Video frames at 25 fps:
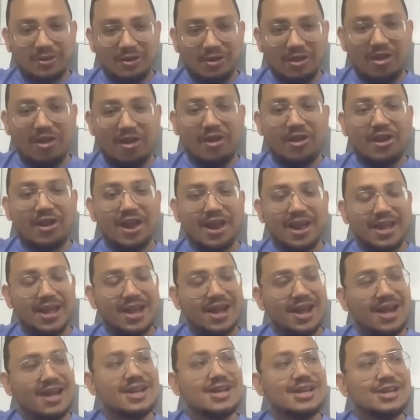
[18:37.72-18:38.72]

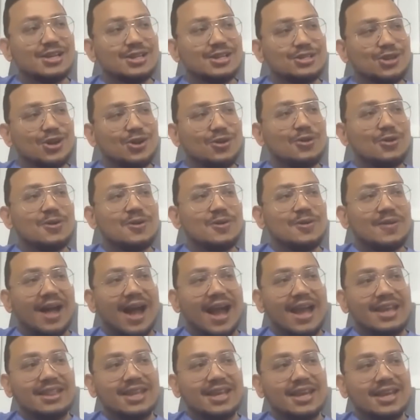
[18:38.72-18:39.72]
Yeah. So
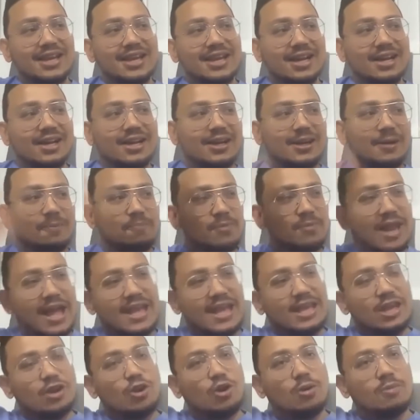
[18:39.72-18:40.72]
I think
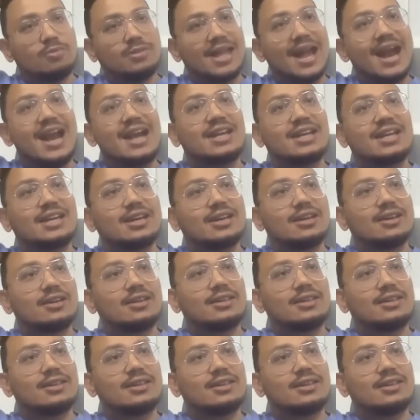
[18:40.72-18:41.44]
that